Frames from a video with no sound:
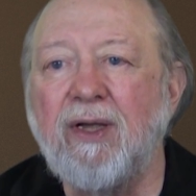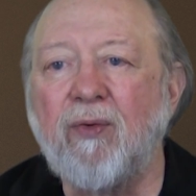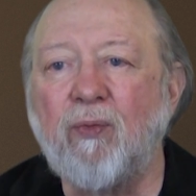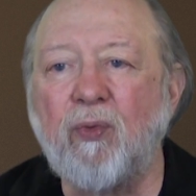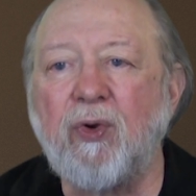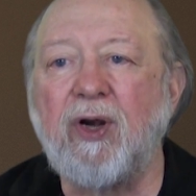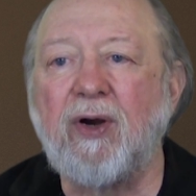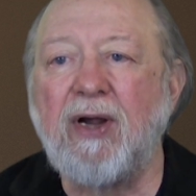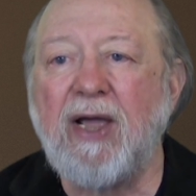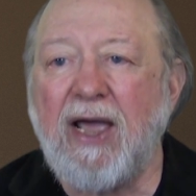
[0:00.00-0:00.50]

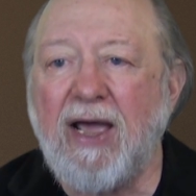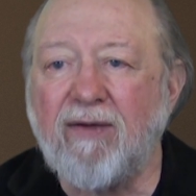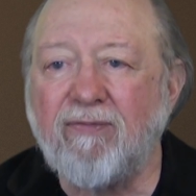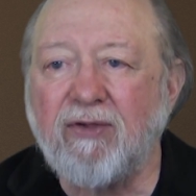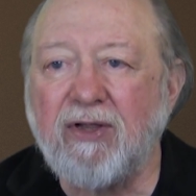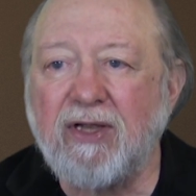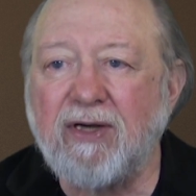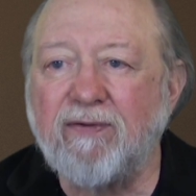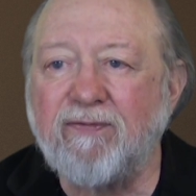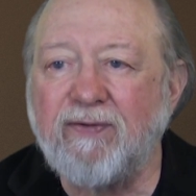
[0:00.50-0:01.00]
We are
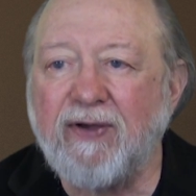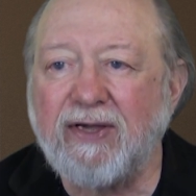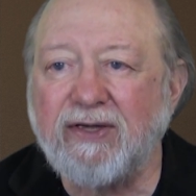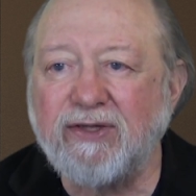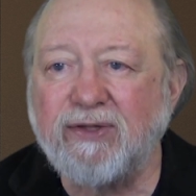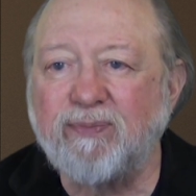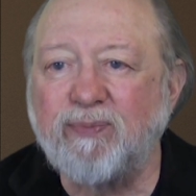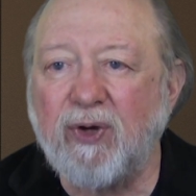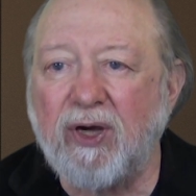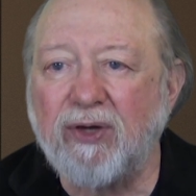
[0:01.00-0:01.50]
having an
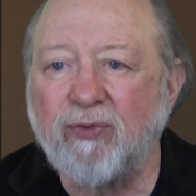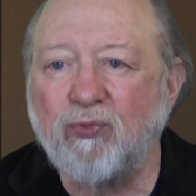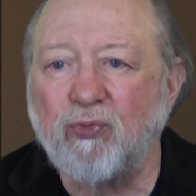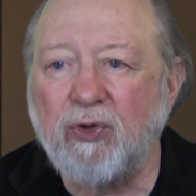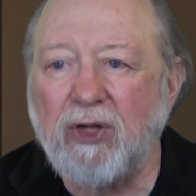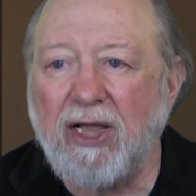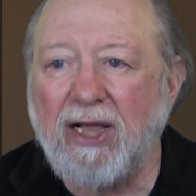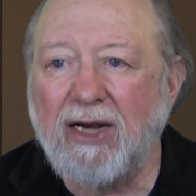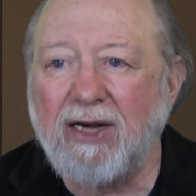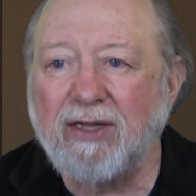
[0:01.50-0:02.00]
effect upon
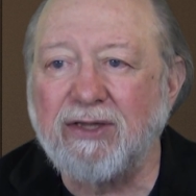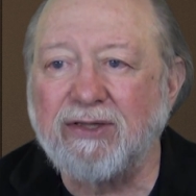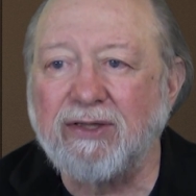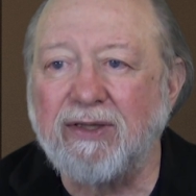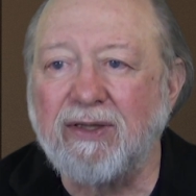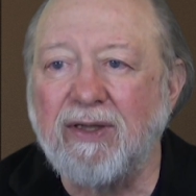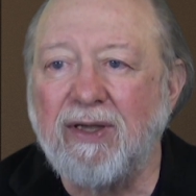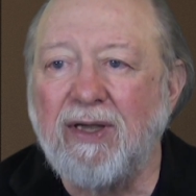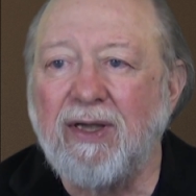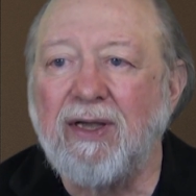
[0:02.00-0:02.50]

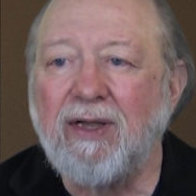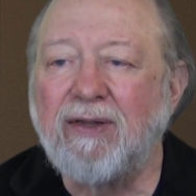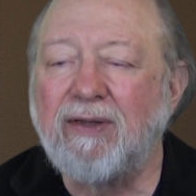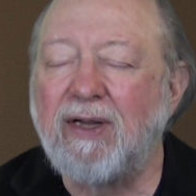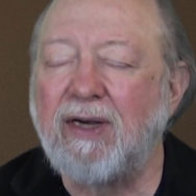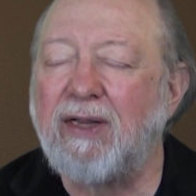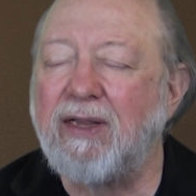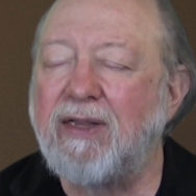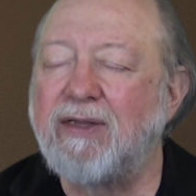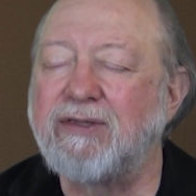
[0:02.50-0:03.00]
reality,
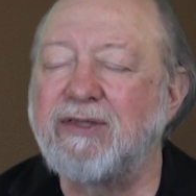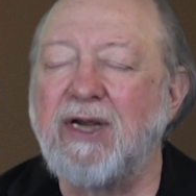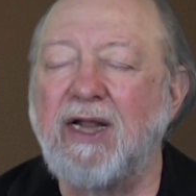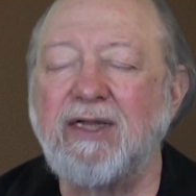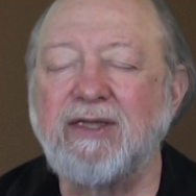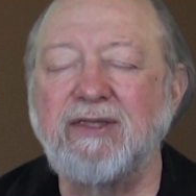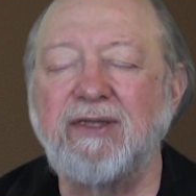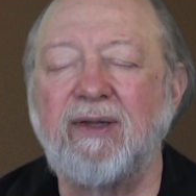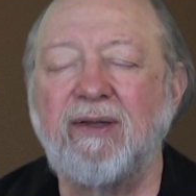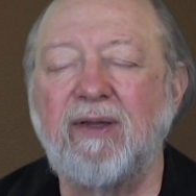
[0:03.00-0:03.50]
that it is
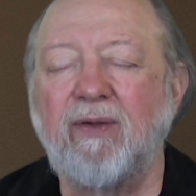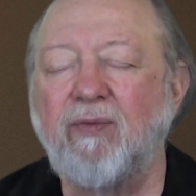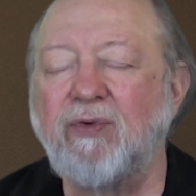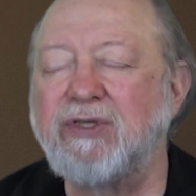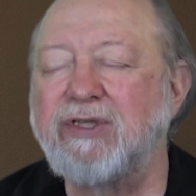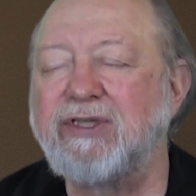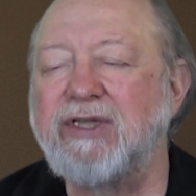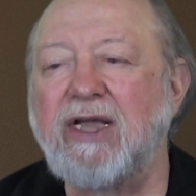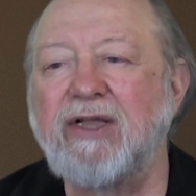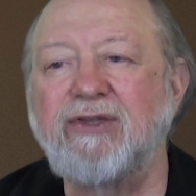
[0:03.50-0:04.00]
not something
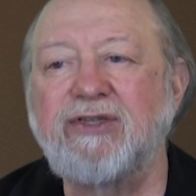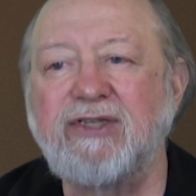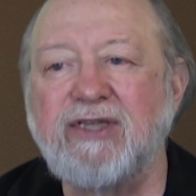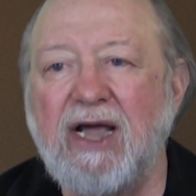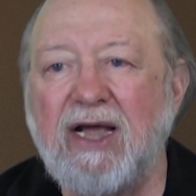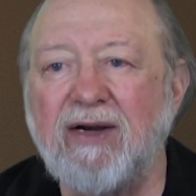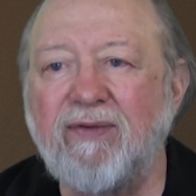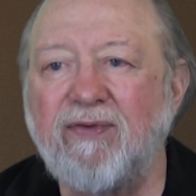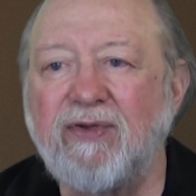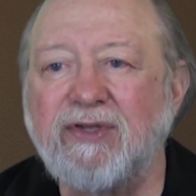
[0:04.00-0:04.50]
which is
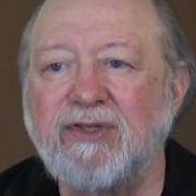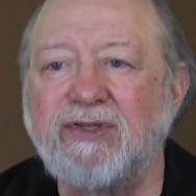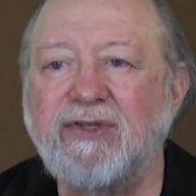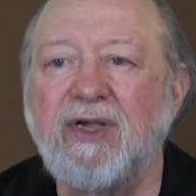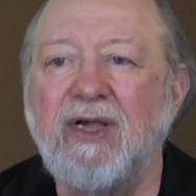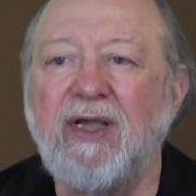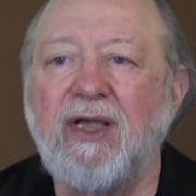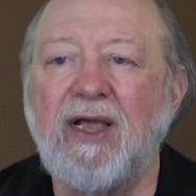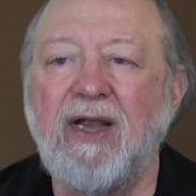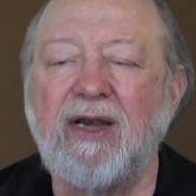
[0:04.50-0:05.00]
outside of us.
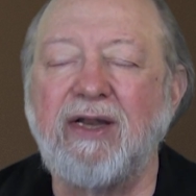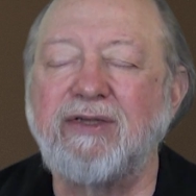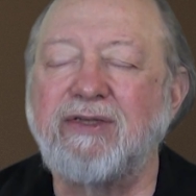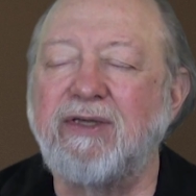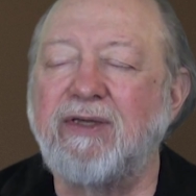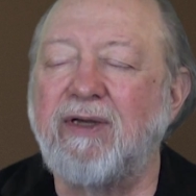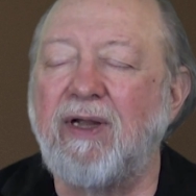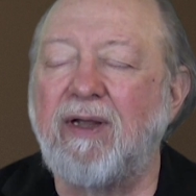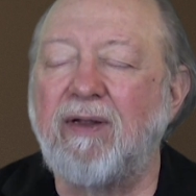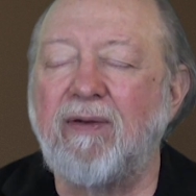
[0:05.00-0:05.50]
It
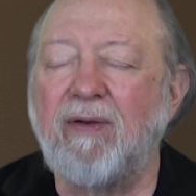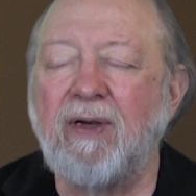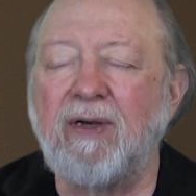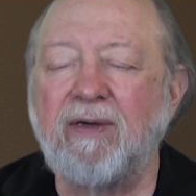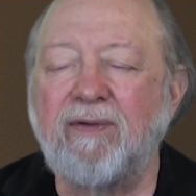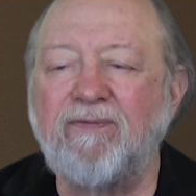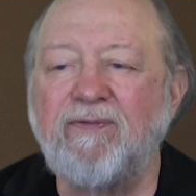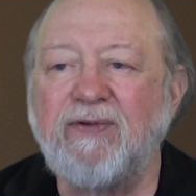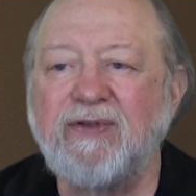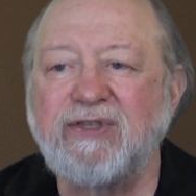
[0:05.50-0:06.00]
isn't in
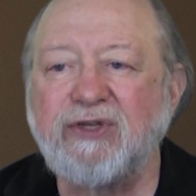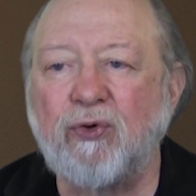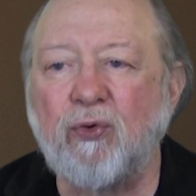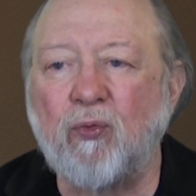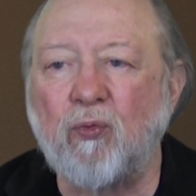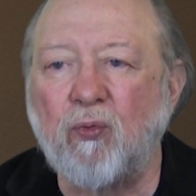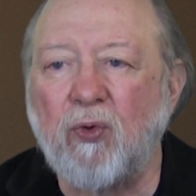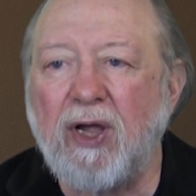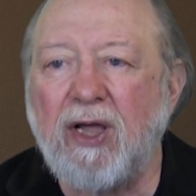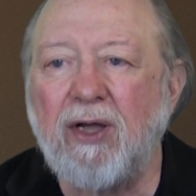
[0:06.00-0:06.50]
a physical
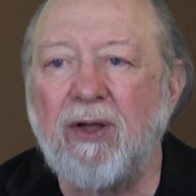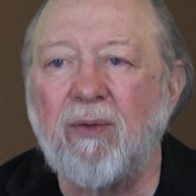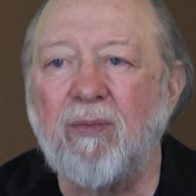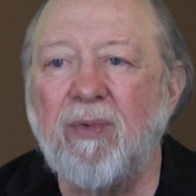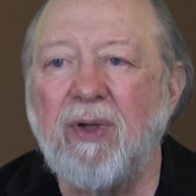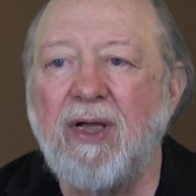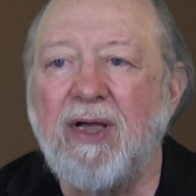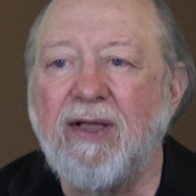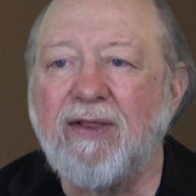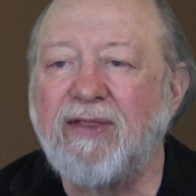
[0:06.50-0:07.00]

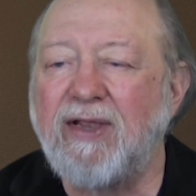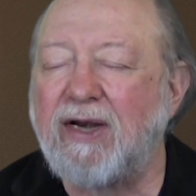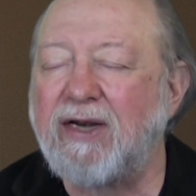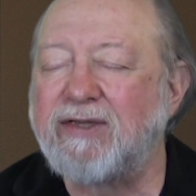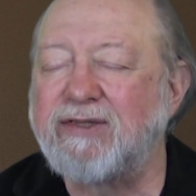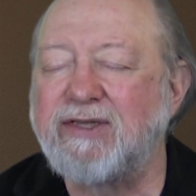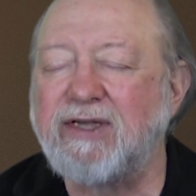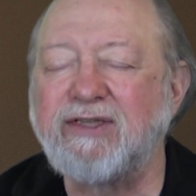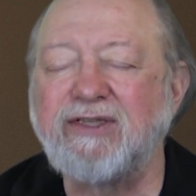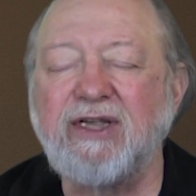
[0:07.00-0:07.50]
realm that
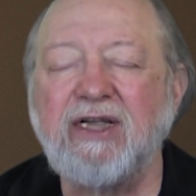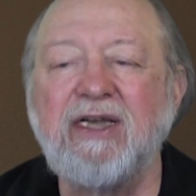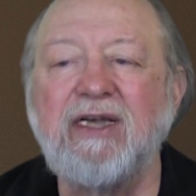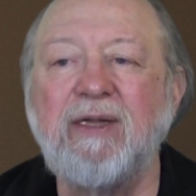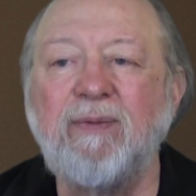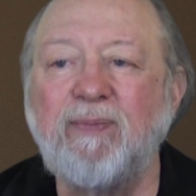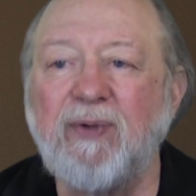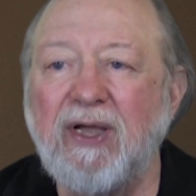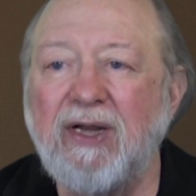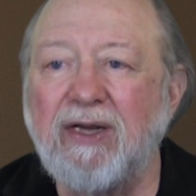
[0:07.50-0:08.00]
exists
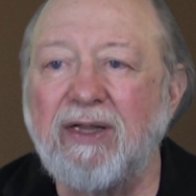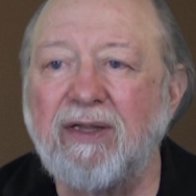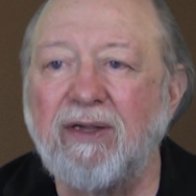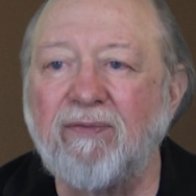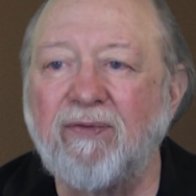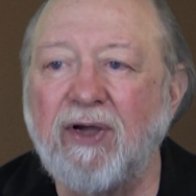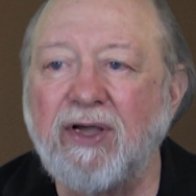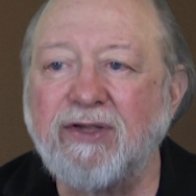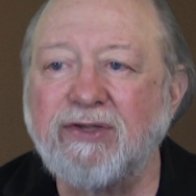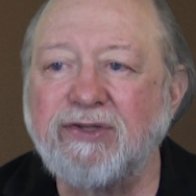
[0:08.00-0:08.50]
independent
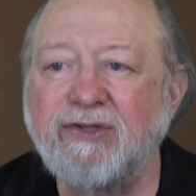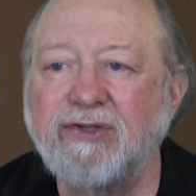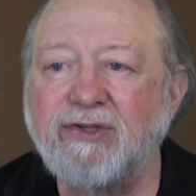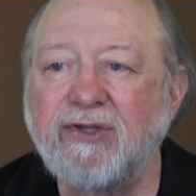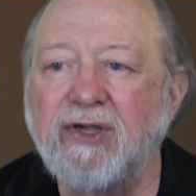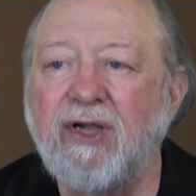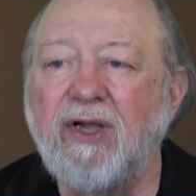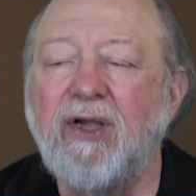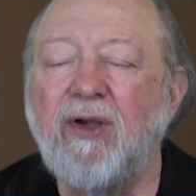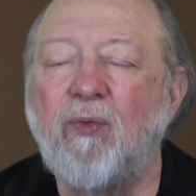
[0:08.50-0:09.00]
of us.
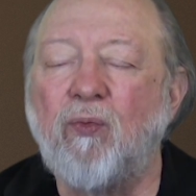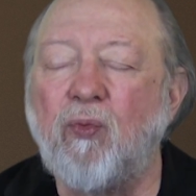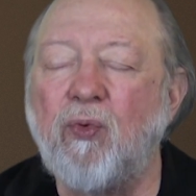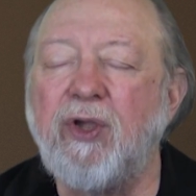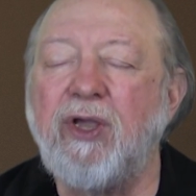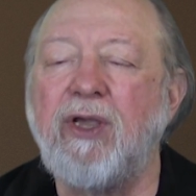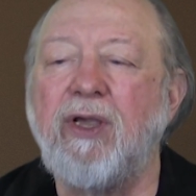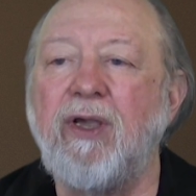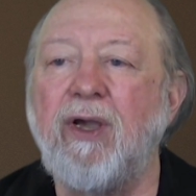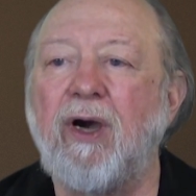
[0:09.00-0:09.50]

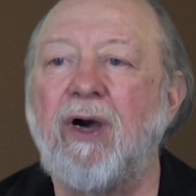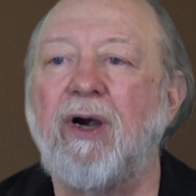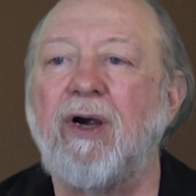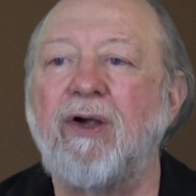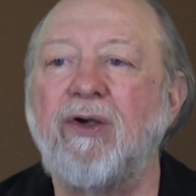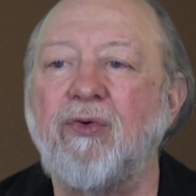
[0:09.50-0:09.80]
We are